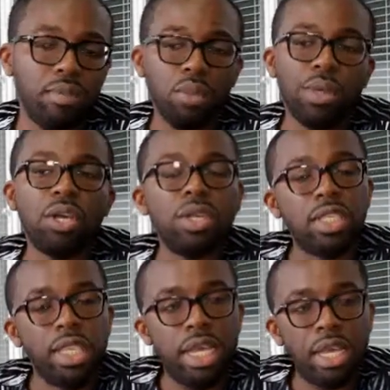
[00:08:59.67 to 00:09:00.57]
but because
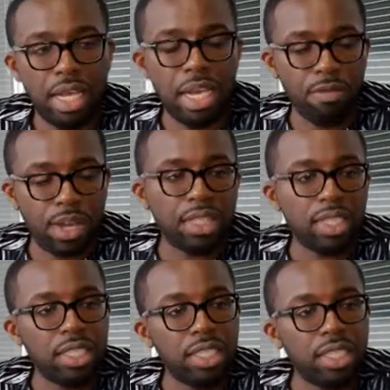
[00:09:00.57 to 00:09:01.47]
there are
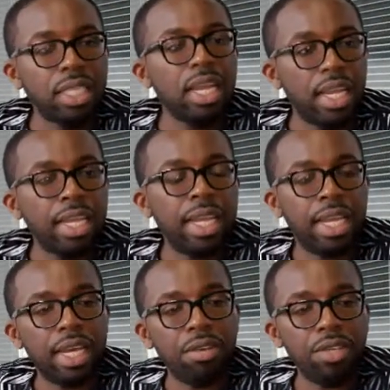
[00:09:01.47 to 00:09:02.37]
advantages they
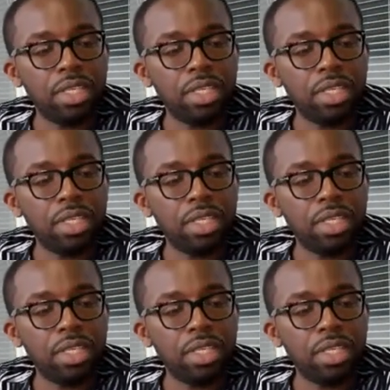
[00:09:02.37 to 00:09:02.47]
can receive